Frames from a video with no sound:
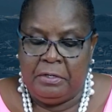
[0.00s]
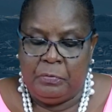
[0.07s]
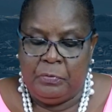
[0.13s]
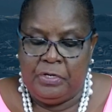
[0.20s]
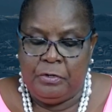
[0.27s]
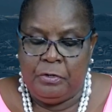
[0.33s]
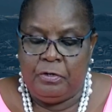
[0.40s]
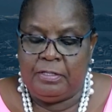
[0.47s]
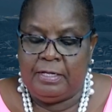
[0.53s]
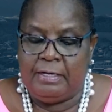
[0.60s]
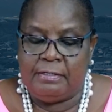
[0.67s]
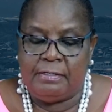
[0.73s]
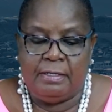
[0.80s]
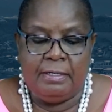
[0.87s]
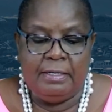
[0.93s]
We know
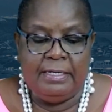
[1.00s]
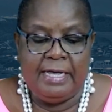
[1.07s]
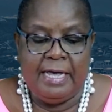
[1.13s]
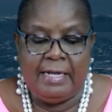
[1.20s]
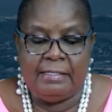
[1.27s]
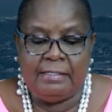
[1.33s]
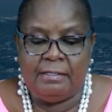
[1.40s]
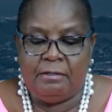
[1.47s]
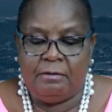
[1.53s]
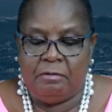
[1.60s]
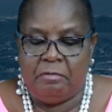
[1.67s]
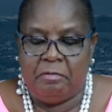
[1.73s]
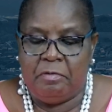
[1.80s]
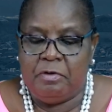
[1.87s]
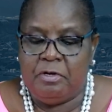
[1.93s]
that Liat
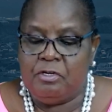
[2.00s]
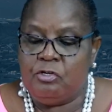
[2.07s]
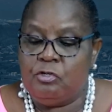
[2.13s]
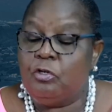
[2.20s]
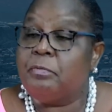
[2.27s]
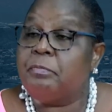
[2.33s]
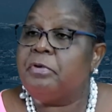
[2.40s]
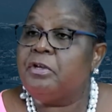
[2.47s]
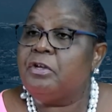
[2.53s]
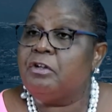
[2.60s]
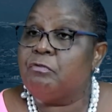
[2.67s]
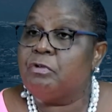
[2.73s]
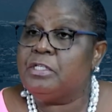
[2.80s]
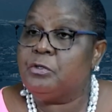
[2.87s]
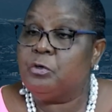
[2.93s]
should be
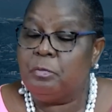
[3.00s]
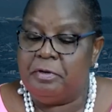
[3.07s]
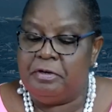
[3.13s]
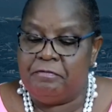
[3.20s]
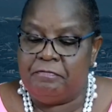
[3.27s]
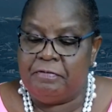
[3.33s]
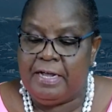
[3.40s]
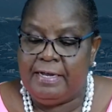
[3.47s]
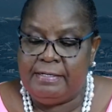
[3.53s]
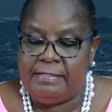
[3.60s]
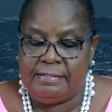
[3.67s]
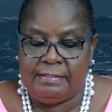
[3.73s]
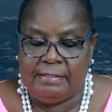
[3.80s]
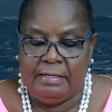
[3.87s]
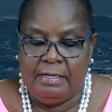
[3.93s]
resuming
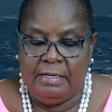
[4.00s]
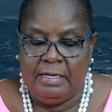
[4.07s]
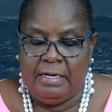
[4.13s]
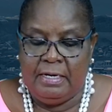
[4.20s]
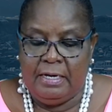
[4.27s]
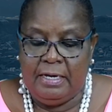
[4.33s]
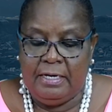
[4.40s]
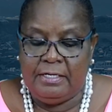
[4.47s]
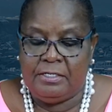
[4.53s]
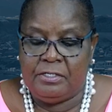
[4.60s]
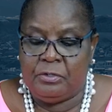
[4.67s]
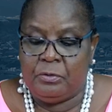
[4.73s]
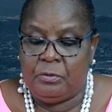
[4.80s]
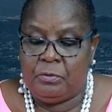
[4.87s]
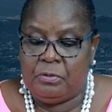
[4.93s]
flights
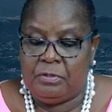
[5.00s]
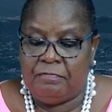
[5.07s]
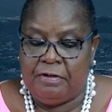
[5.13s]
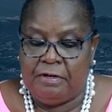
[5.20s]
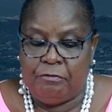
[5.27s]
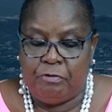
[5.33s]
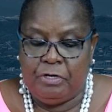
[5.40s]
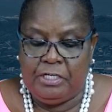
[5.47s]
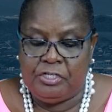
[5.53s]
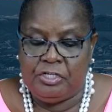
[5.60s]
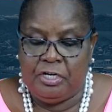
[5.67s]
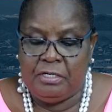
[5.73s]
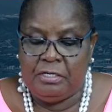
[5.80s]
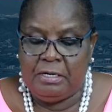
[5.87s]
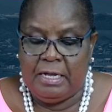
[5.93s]
into the
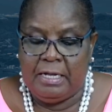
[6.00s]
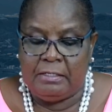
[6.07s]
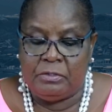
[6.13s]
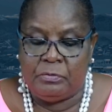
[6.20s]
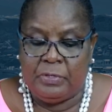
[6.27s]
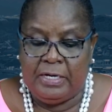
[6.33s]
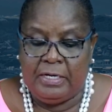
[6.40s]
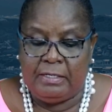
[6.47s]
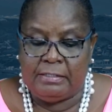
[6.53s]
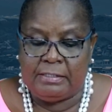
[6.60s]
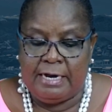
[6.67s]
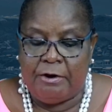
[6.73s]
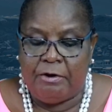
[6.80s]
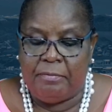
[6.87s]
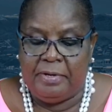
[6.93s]
Federation, as well as
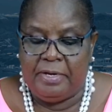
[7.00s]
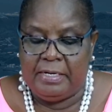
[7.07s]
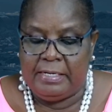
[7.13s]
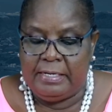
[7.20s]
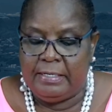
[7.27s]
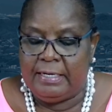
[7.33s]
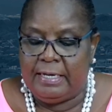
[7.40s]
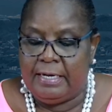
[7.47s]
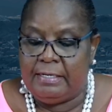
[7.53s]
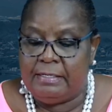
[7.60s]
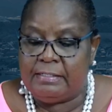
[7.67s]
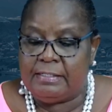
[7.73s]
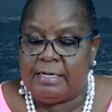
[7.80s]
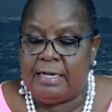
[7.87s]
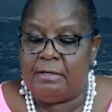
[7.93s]
Caribbean
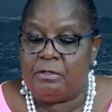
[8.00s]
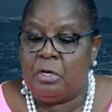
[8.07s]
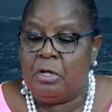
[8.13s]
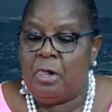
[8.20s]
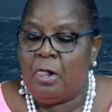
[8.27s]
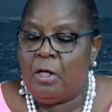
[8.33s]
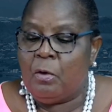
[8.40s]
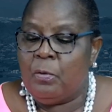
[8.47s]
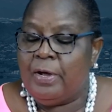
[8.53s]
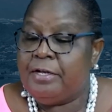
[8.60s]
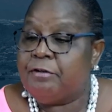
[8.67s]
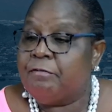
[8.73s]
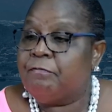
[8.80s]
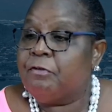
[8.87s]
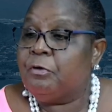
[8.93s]
Airlines and
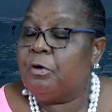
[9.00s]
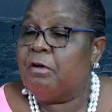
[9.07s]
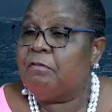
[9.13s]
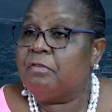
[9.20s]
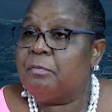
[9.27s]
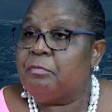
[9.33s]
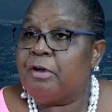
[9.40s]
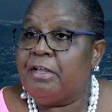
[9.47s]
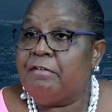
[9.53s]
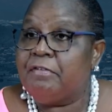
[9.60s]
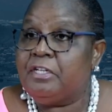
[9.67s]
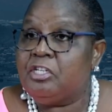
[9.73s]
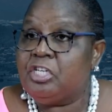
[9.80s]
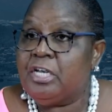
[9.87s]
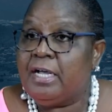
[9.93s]
quite a few of the
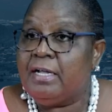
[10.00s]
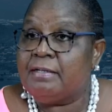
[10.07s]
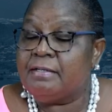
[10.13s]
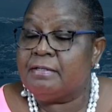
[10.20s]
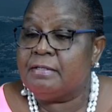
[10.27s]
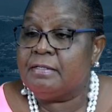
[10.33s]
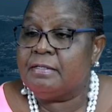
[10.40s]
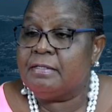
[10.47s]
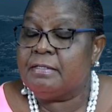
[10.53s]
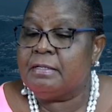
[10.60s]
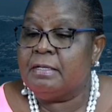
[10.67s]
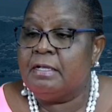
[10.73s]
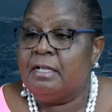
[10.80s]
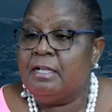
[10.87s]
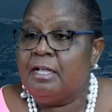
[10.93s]
private charters.
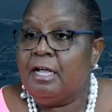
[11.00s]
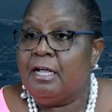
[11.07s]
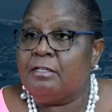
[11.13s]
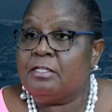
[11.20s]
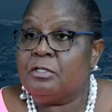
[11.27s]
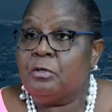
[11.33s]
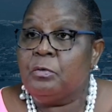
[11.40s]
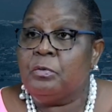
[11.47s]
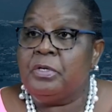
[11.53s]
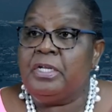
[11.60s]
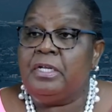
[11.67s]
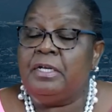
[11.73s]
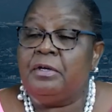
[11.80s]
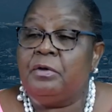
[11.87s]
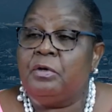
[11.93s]
And so
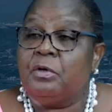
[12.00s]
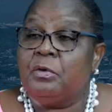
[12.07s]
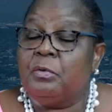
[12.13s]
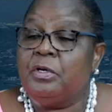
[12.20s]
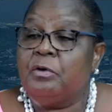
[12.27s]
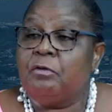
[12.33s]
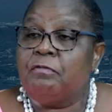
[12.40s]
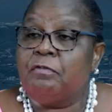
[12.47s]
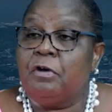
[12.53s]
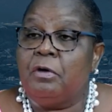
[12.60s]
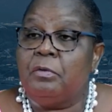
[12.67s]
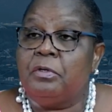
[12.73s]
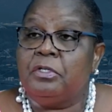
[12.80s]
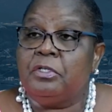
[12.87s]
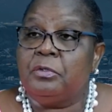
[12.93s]
we look
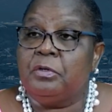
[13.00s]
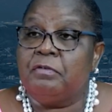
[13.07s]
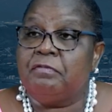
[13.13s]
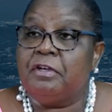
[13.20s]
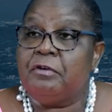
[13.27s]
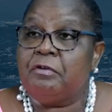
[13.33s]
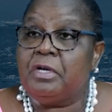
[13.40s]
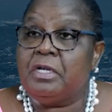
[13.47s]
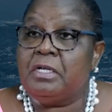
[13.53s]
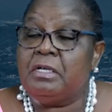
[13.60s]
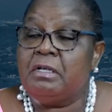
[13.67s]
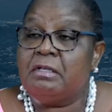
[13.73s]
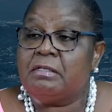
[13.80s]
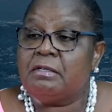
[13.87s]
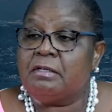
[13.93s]
forward to a very
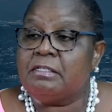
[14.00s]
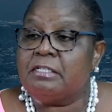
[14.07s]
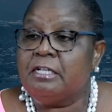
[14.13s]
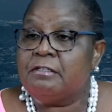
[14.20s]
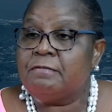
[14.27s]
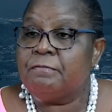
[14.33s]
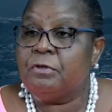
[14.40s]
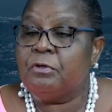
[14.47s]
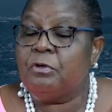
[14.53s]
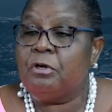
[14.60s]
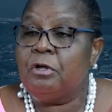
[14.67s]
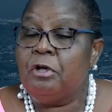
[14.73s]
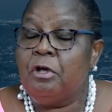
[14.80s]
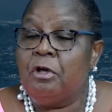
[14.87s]
successful